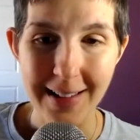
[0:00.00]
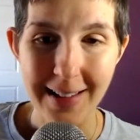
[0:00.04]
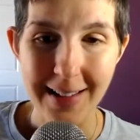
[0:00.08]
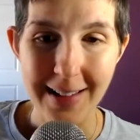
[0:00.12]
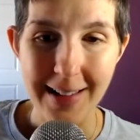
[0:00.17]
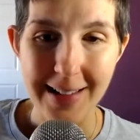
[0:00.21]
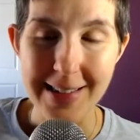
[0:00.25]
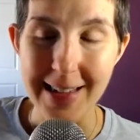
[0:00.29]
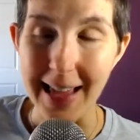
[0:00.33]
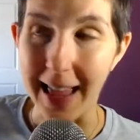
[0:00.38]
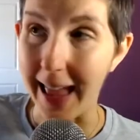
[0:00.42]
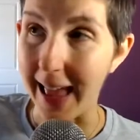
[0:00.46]

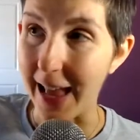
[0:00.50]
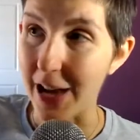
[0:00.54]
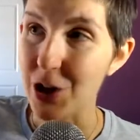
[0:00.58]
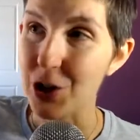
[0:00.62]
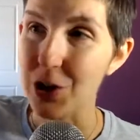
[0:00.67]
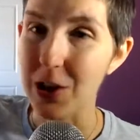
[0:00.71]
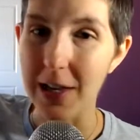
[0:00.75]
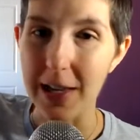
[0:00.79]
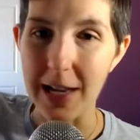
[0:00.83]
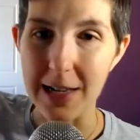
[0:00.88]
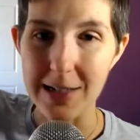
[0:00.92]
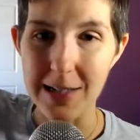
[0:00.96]
to
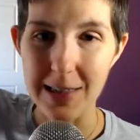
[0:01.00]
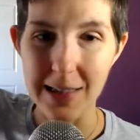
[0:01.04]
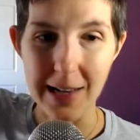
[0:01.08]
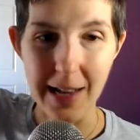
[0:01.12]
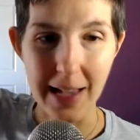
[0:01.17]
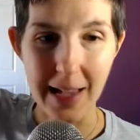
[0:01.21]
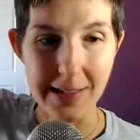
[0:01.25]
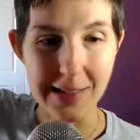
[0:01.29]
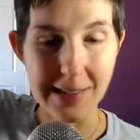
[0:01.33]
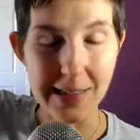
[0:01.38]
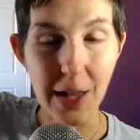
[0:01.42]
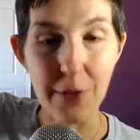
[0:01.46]
actually get to the
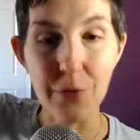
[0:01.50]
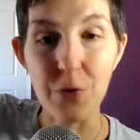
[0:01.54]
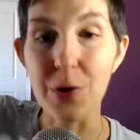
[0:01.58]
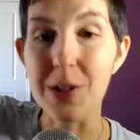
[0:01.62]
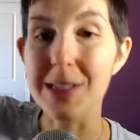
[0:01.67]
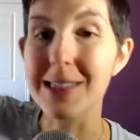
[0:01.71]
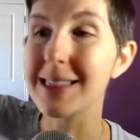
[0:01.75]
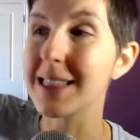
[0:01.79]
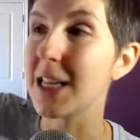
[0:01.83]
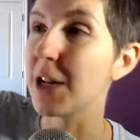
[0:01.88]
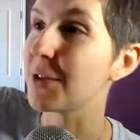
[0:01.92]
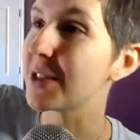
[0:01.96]
next level
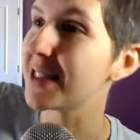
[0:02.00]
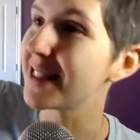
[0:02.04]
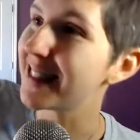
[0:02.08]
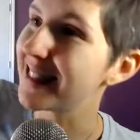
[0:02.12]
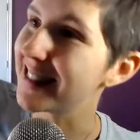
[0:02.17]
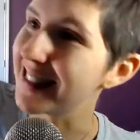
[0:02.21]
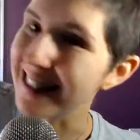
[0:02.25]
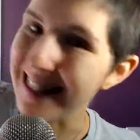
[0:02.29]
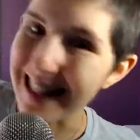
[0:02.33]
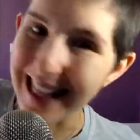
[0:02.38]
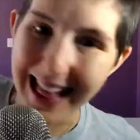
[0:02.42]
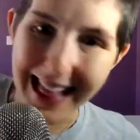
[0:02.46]
instead of
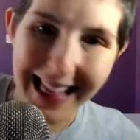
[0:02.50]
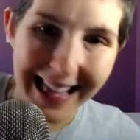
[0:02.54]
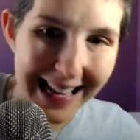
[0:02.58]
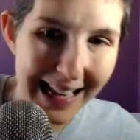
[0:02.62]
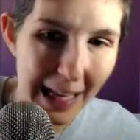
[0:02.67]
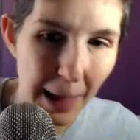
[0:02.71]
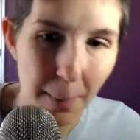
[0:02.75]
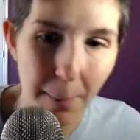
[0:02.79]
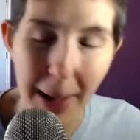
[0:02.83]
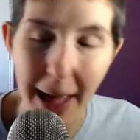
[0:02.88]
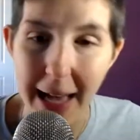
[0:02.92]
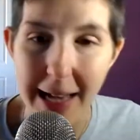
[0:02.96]

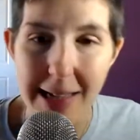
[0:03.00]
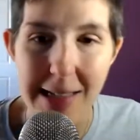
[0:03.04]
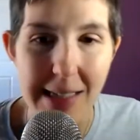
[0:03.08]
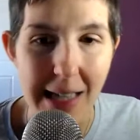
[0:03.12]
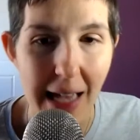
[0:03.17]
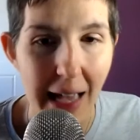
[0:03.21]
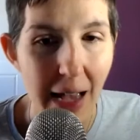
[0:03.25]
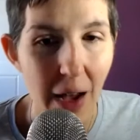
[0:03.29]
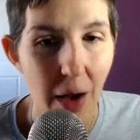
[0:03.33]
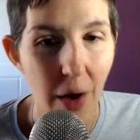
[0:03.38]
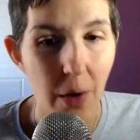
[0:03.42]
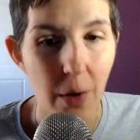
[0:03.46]
sliding back
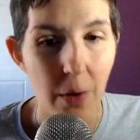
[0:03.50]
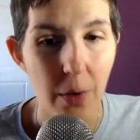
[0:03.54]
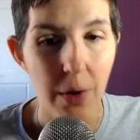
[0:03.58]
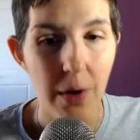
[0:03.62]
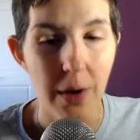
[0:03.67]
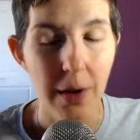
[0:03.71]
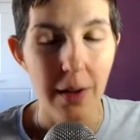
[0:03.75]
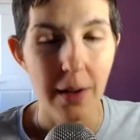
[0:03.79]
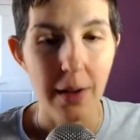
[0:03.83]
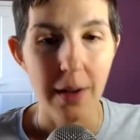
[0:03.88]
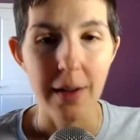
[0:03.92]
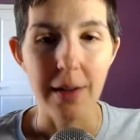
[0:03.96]
down,
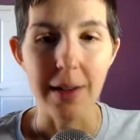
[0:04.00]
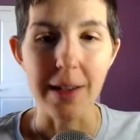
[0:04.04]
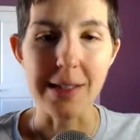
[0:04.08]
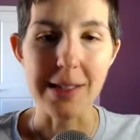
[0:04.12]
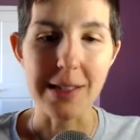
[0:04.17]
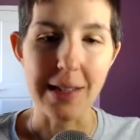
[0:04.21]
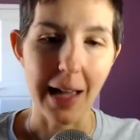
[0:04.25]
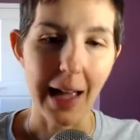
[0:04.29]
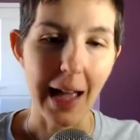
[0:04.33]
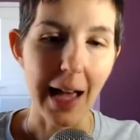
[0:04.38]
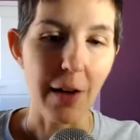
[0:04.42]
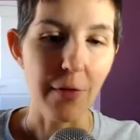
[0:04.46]
is
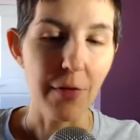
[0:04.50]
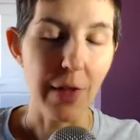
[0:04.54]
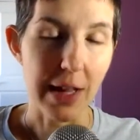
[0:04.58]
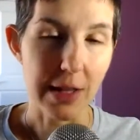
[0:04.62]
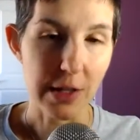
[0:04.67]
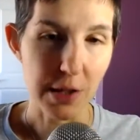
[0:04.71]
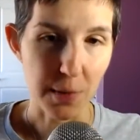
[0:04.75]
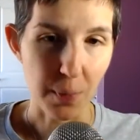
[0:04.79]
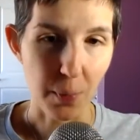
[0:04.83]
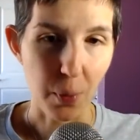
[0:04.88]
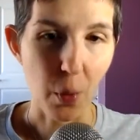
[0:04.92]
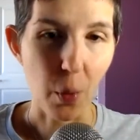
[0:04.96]
to have that
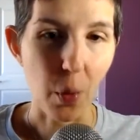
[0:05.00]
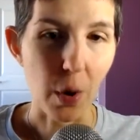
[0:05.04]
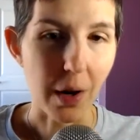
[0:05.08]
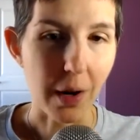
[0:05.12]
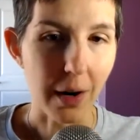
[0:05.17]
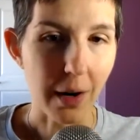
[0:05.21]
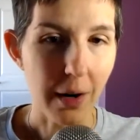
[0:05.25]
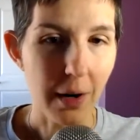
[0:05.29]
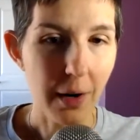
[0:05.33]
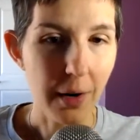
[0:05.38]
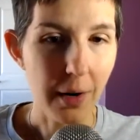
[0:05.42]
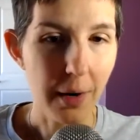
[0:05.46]

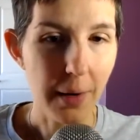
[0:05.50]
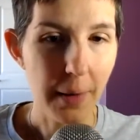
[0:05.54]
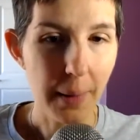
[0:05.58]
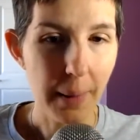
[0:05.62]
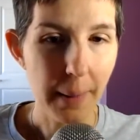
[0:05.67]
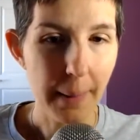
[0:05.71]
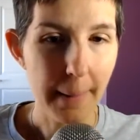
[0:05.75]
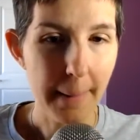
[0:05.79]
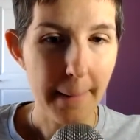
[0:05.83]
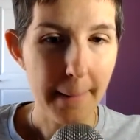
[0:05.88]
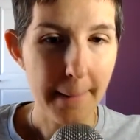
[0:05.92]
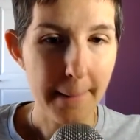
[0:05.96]
support.
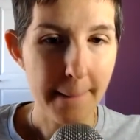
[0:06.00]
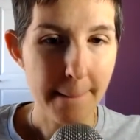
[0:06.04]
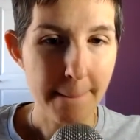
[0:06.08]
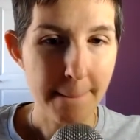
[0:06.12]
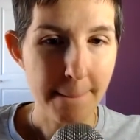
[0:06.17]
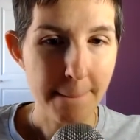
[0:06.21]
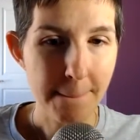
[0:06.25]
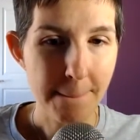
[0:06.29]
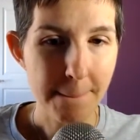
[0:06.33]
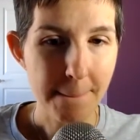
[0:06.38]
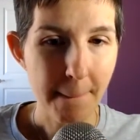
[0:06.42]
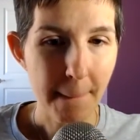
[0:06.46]

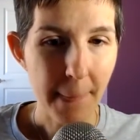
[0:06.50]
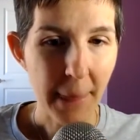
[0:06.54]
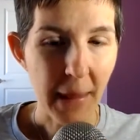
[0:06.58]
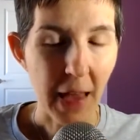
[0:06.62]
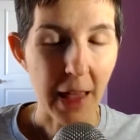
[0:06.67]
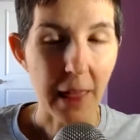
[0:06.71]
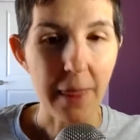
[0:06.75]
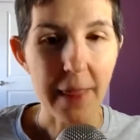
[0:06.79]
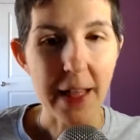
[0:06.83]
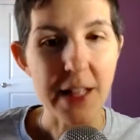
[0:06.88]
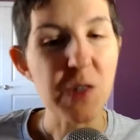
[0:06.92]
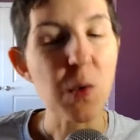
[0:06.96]

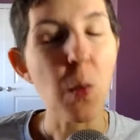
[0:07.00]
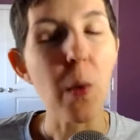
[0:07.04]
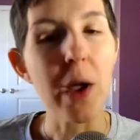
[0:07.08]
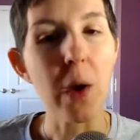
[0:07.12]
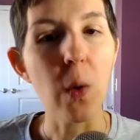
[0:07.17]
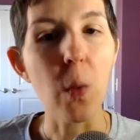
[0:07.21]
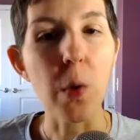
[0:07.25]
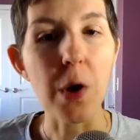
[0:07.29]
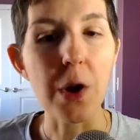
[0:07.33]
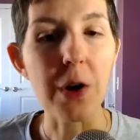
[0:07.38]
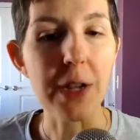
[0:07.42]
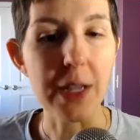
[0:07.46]
And that's why
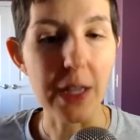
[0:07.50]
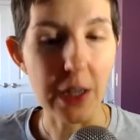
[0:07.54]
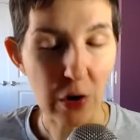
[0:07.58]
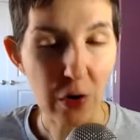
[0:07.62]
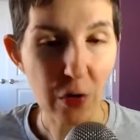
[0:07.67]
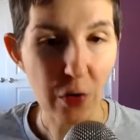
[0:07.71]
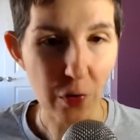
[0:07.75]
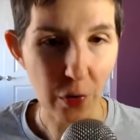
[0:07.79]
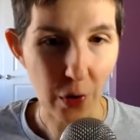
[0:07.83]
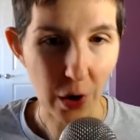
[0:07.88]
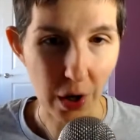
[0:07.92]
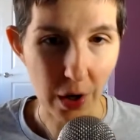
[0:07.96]
we're here
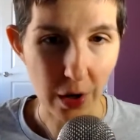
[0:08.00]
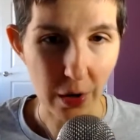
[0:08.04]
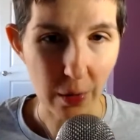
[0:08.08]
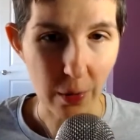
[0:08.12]
for you.